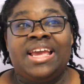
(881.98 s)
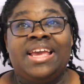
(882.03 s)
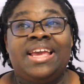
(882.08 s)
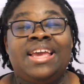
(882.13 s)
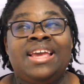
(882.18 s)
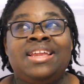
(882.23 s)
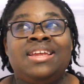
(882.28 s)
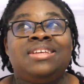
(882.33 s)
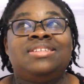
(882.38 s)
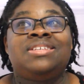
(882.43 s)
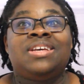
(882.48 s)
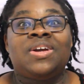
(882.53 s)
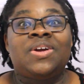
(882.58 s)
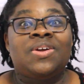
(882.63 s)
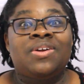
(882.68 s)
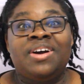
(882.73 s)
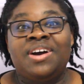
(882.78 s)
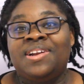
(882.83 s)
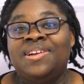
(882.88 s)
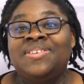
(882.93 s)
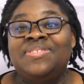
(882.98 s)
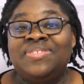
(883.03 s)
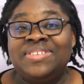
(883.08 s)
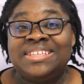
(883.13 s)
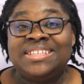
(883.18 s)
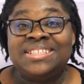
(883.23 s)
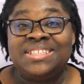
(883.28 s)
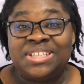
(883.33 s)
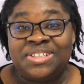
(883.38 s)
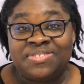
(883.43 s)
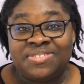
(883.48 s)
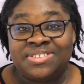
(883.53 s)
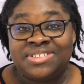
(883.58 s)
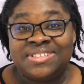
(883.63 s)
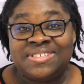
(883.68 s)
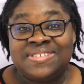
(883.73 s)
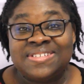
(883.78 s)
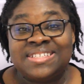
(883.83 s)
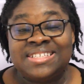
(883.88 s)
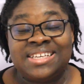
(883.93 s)
is incredibly
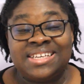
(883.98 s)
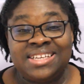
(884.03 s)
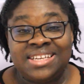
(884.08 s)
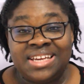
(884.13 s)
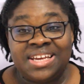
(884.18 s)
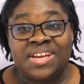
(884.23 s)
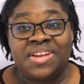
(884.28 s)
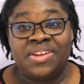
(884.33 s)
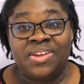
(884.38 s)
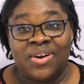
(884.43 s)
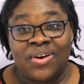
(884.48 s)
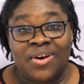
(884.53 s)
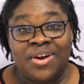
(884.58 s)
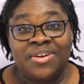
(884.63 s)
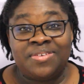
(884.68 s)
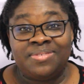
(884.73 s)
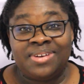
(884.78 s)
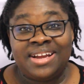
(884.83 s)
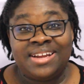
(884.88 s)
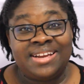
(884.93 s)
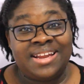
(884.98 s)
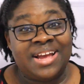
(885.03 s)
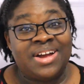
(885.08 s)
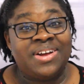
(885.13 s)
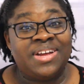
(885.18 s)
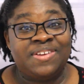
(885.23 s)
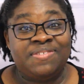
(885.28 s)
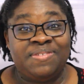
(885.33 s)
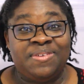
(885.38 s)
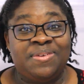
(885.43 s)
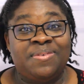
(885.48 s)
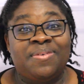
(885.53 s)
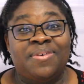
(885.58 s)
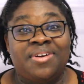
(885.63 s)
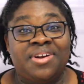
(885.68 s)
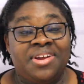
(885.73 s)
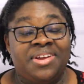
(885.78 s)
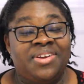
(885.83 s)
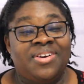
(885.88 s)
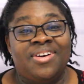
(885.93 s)
difficult to get yarn right now if you
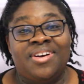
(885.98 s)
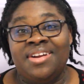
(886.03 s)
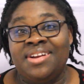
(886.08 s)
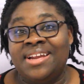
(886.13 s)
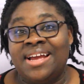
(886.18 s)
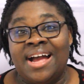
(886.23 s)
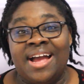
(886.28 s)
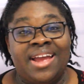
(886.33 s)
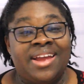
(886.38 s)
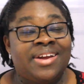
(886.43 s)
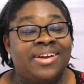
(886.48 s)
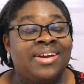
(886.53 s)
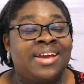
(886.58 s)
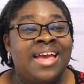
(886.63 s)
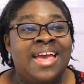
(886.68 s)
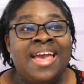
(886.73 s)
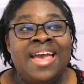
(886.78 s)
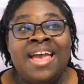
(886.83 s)
are a yarn dyer.